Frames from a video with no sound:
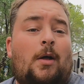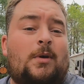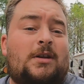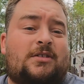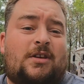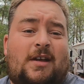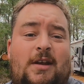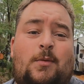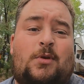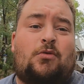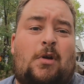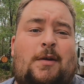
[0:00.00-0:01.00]
Well, we
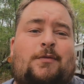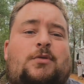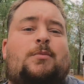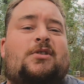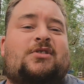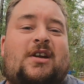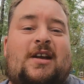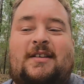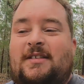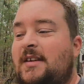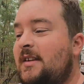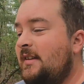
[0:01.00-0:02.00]
decided we drive too much,
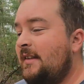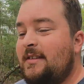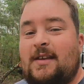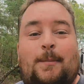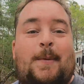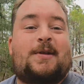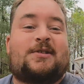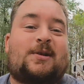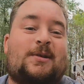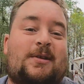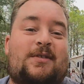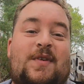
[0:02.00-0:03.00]
guys. That's how I'm going to
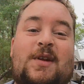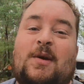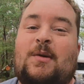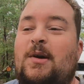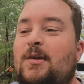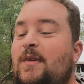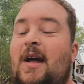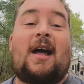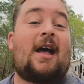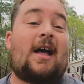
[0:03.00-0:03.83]
start this video off.